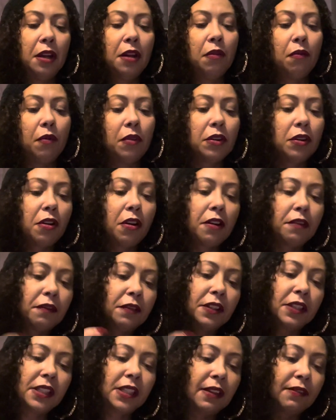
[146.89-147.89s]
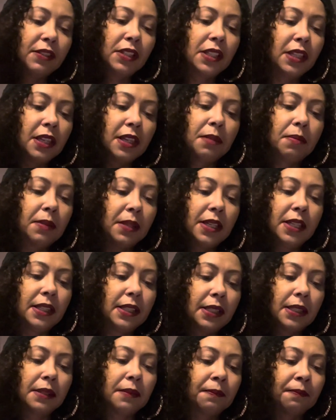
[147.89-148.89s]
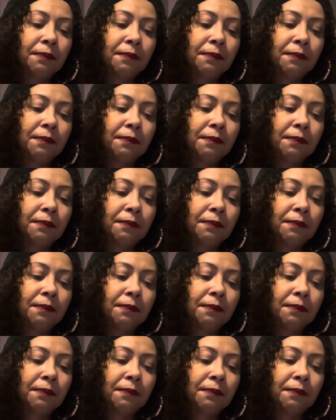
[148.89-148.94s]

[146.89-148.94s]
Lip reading: One card for the 17th, please.